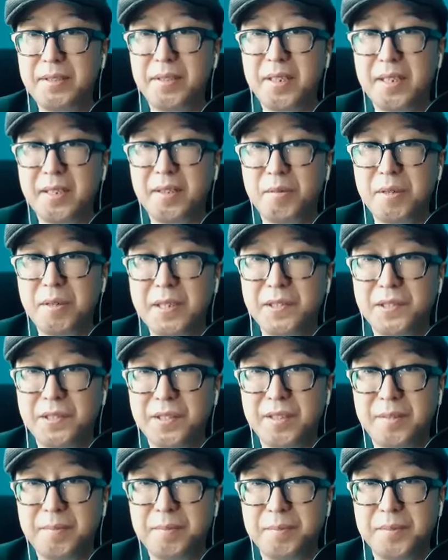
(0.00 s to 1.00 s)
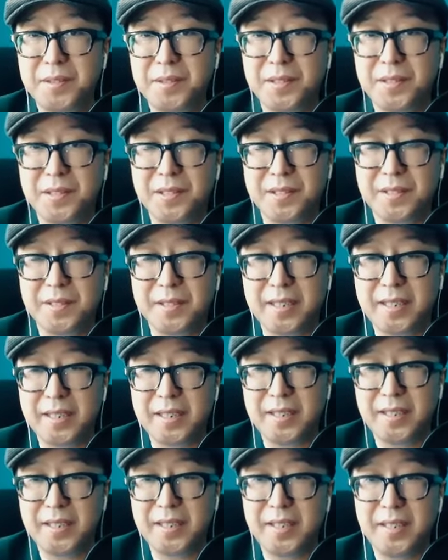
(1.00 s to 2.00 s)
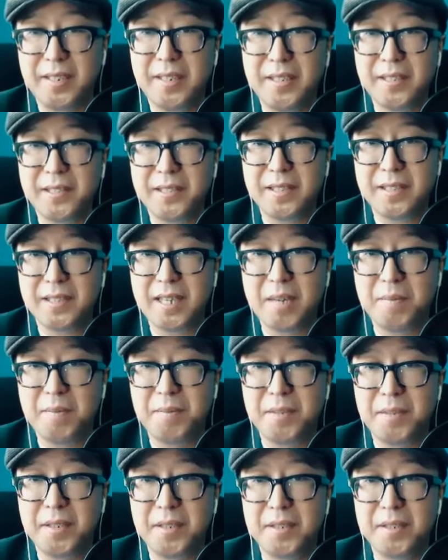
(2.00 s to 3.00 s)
to that question, just a second, is how